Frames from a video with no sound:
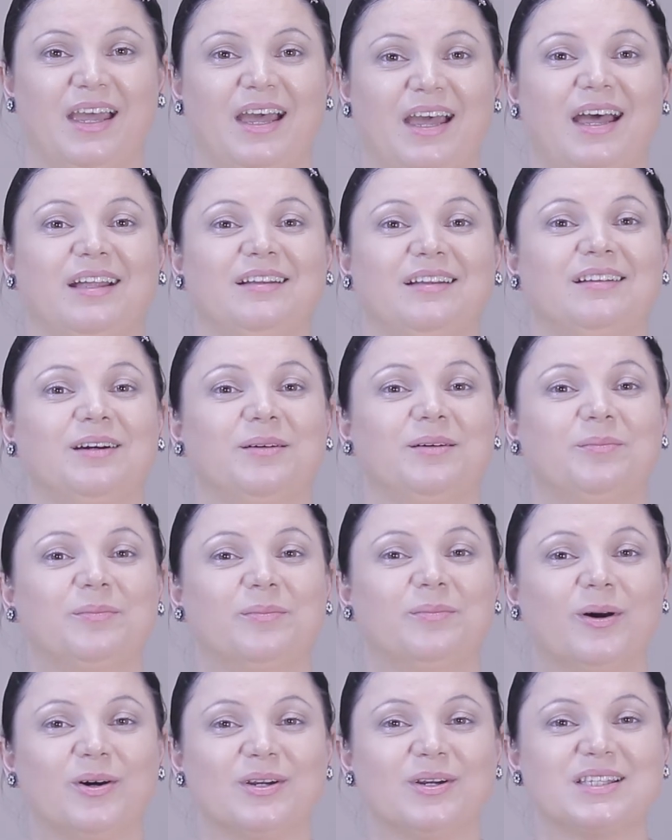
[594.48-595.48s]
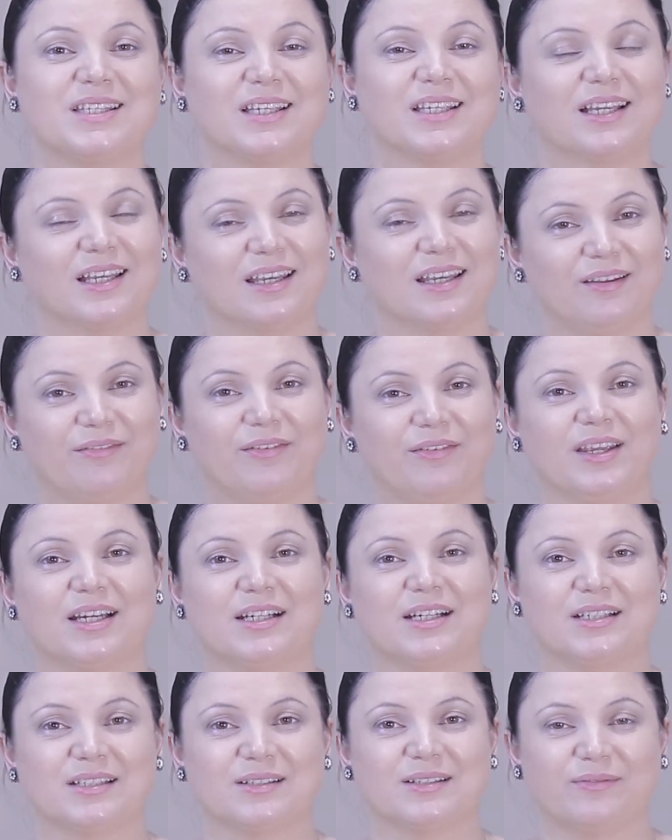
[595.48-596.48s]
And the most
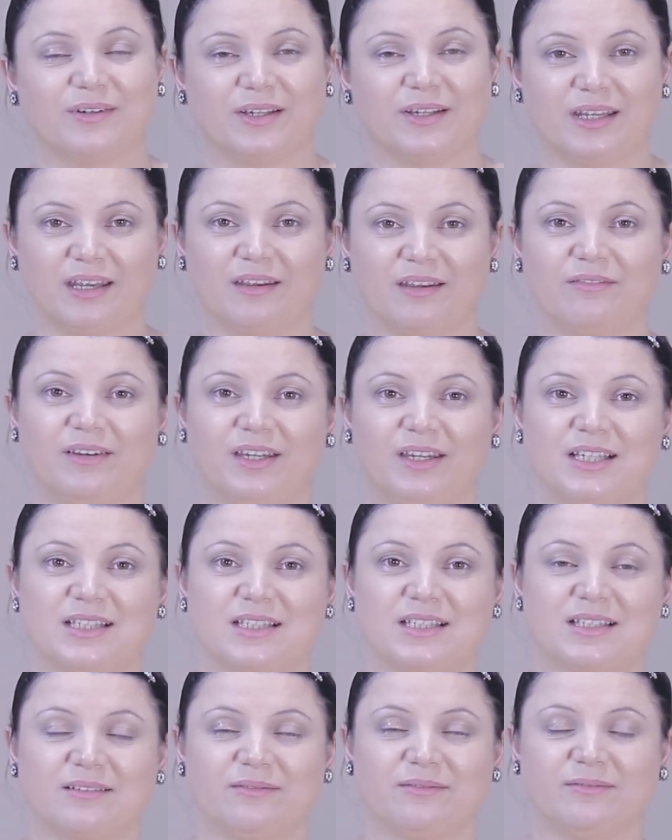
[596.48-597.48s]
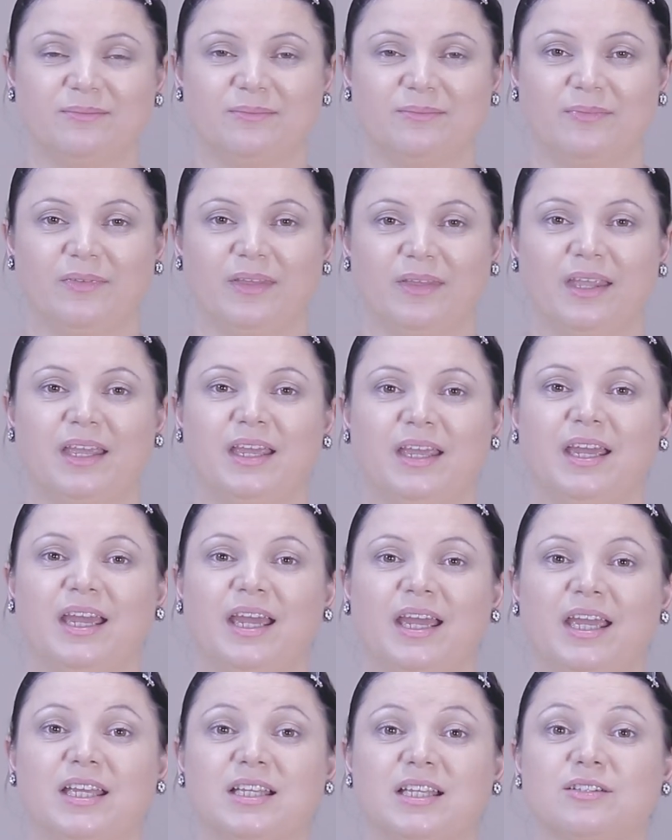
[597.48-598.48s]
significant forgiveness
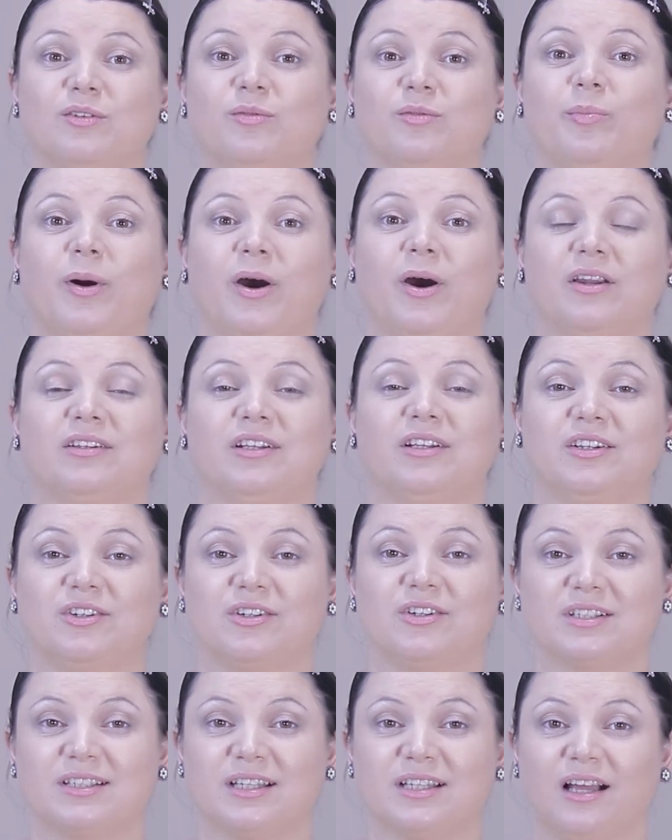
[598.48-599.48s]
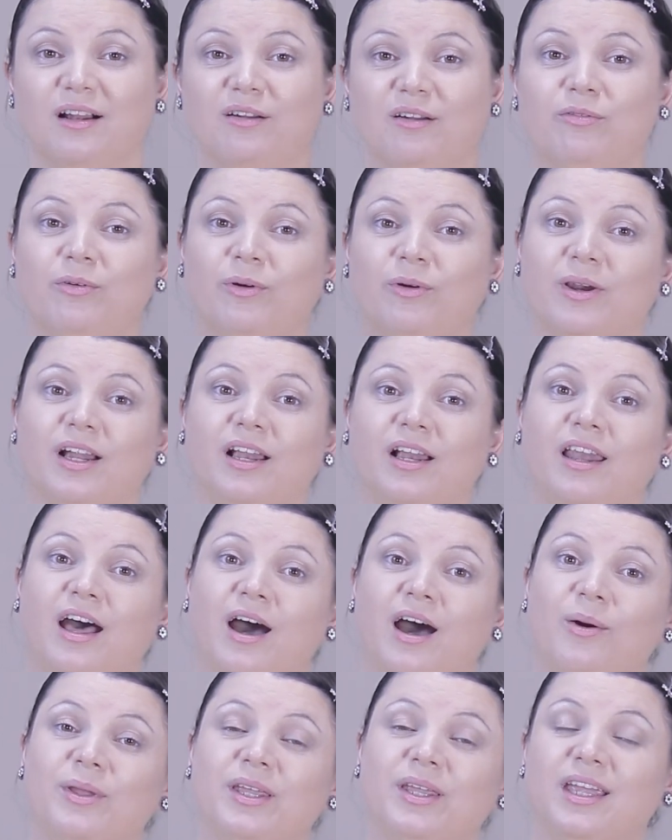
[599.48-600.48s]
is to pardon yourself for
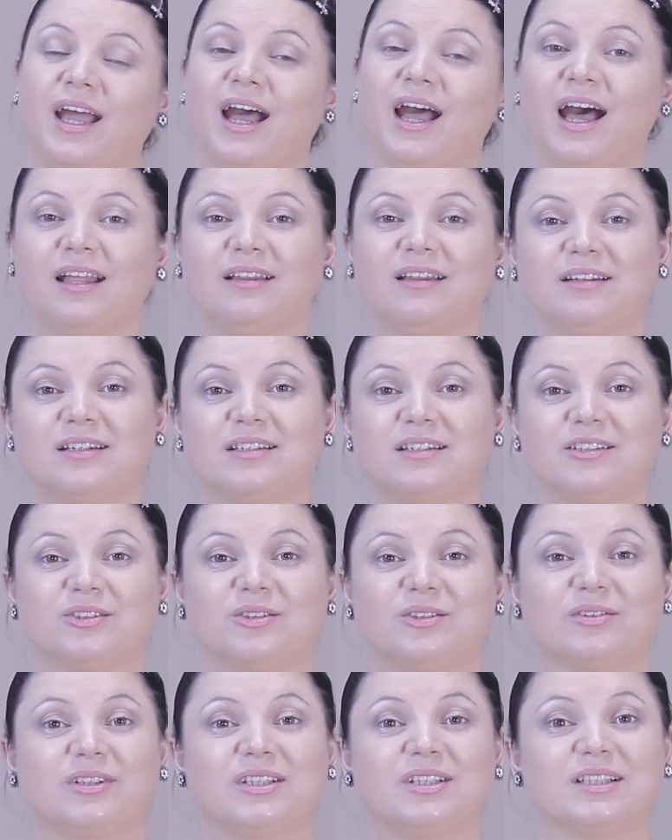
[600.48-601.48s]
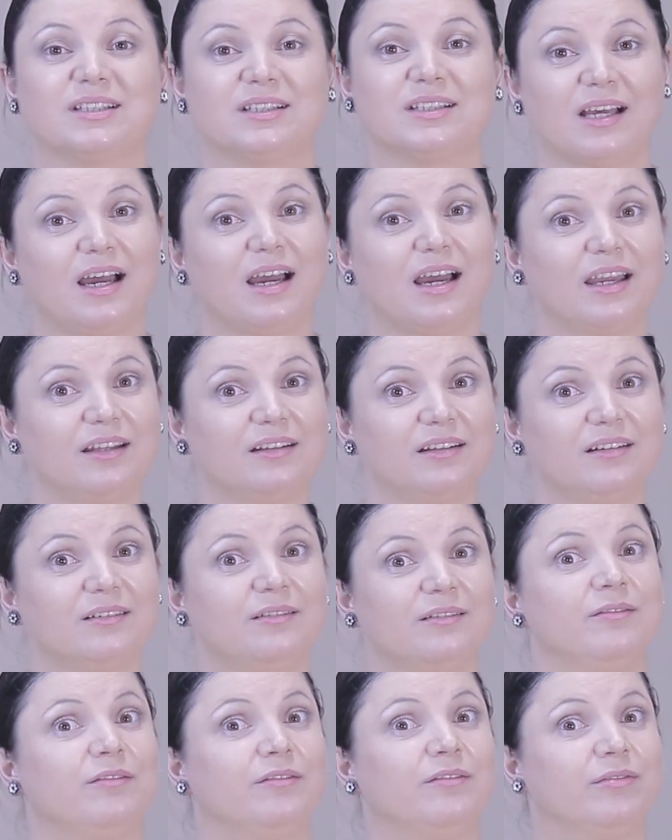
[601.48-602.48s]
allowing others to decide
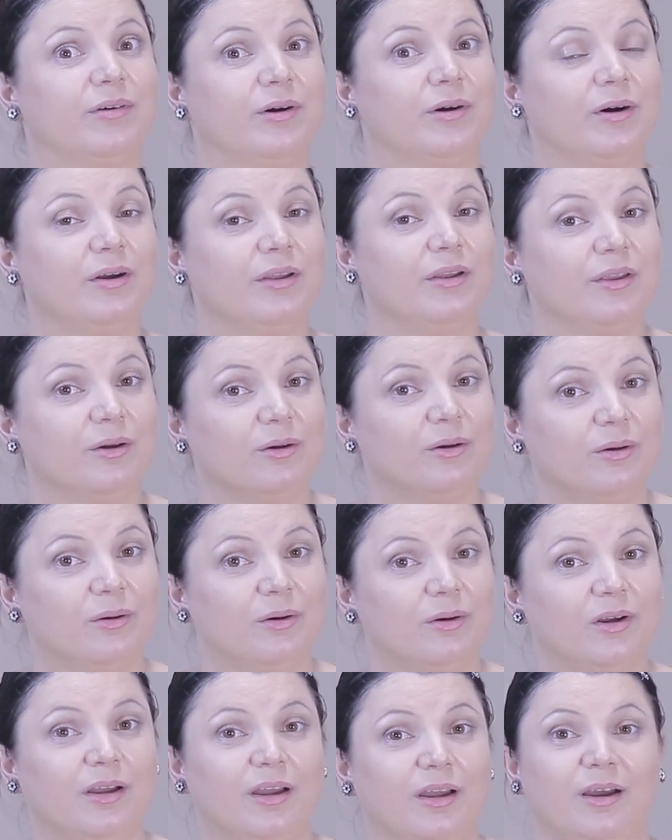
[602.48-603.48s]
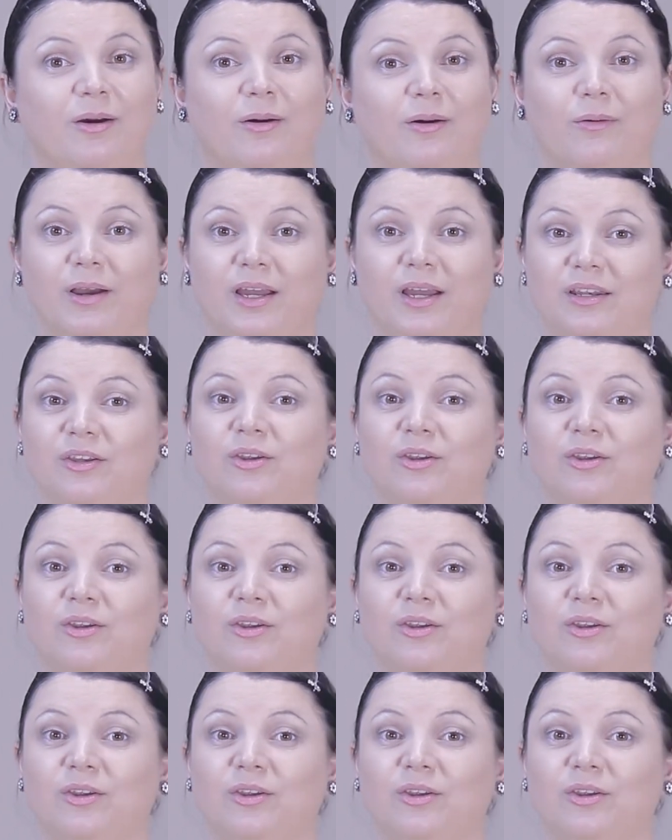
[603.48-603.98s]
for you when